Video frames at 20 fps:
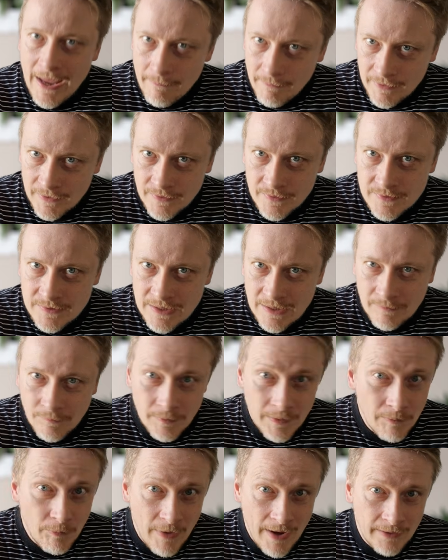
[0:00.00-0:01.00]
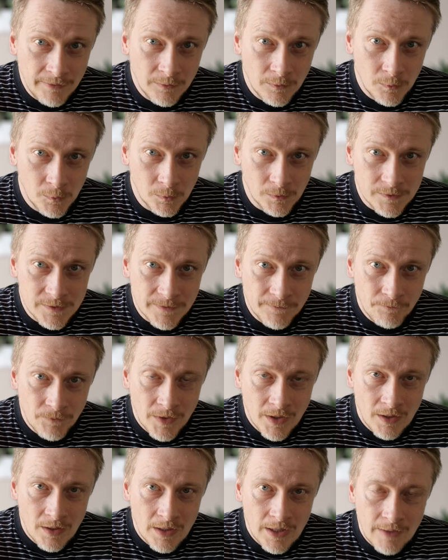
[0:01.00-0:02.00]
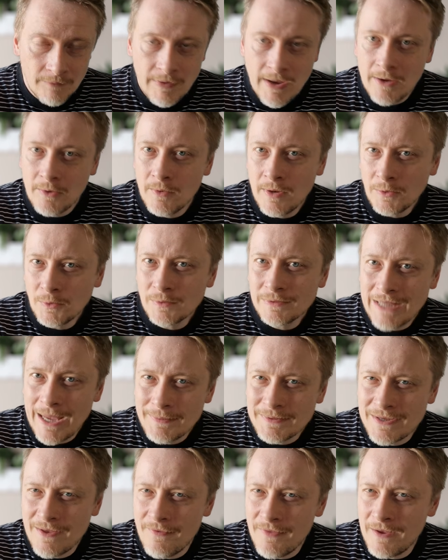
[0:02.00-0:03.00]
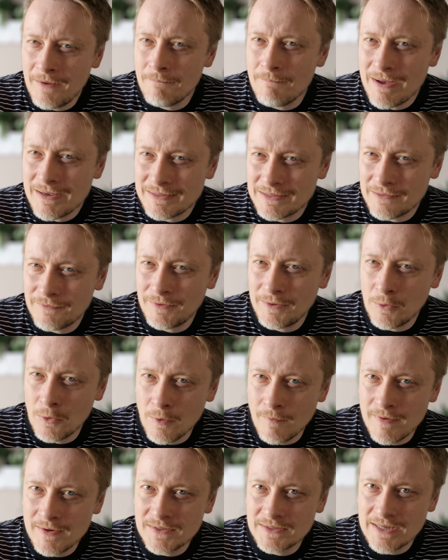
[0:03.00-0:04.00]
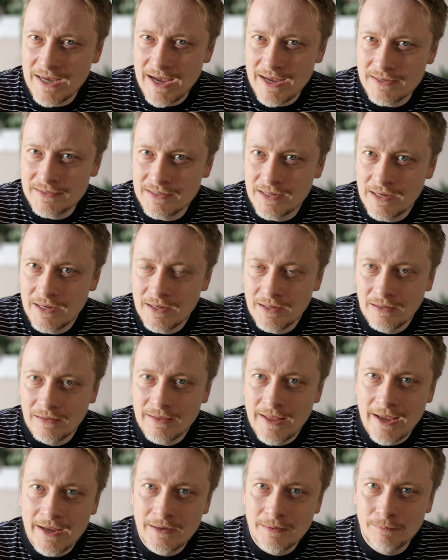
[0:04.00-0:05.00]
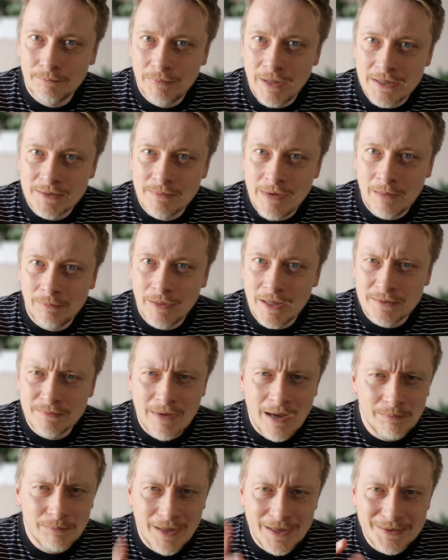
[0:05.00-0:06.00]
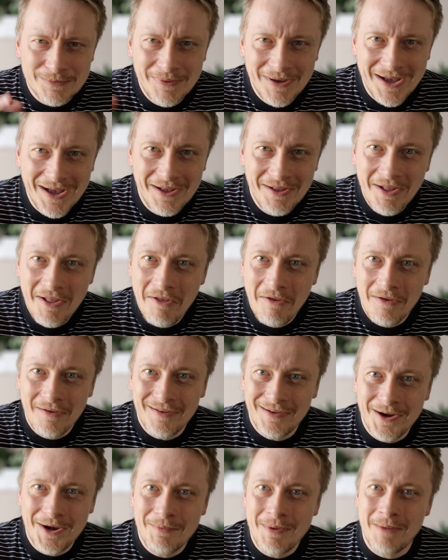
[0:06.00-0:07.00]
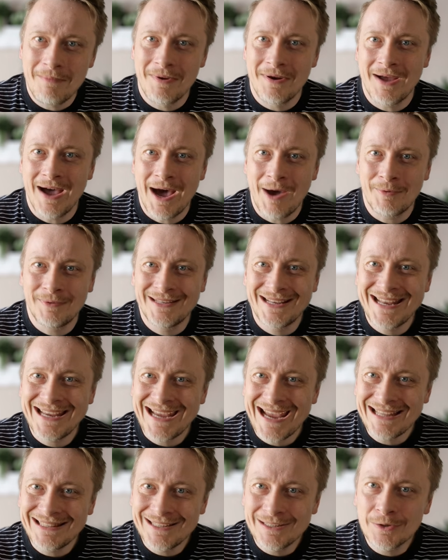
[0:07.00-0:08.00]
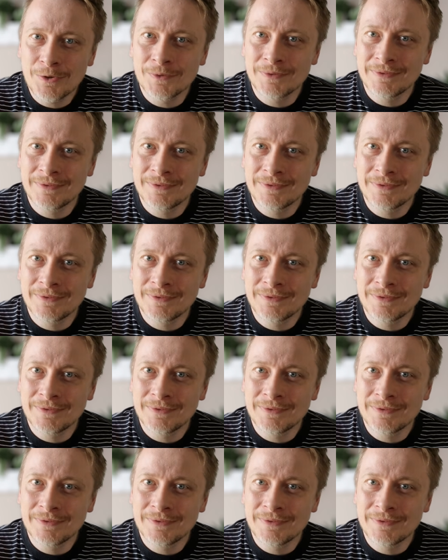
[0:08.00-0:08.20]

happens if we break the rules? We are going to type something massively oversized, like plasma, plasma, plasma. Remember, our dedicated